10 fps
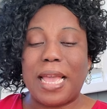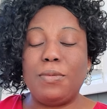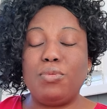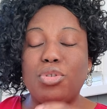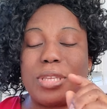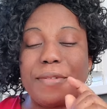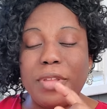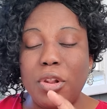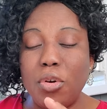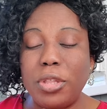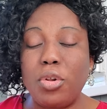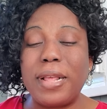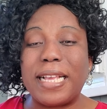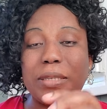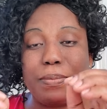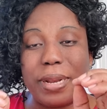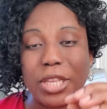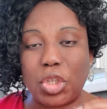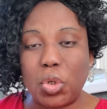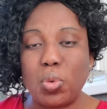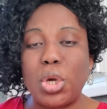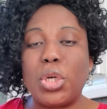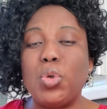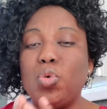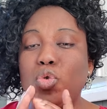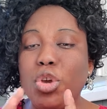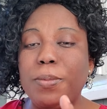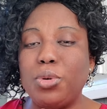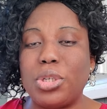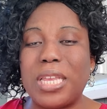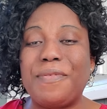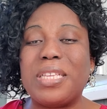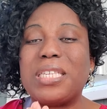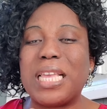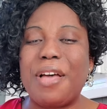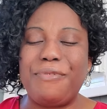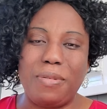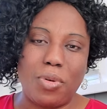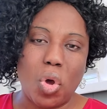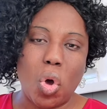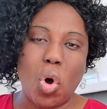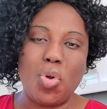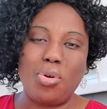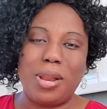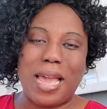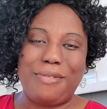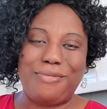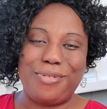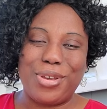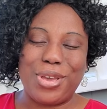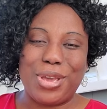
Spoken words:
And you serve the Lord. The Lord has blessed you. You know him to serve and serve him all your life.